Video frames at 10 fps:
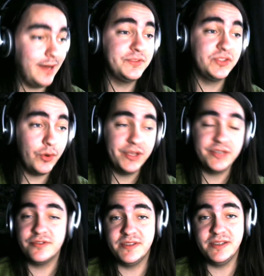so
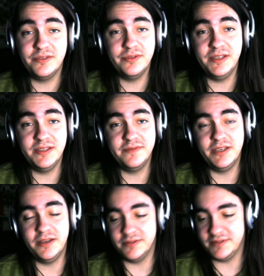interested in doing these
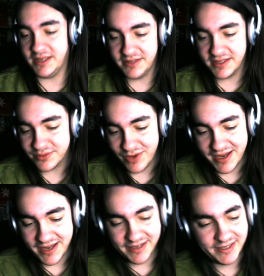videos, and that's
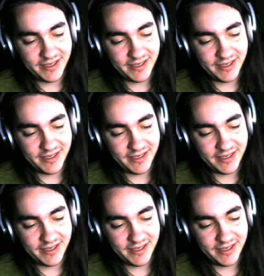why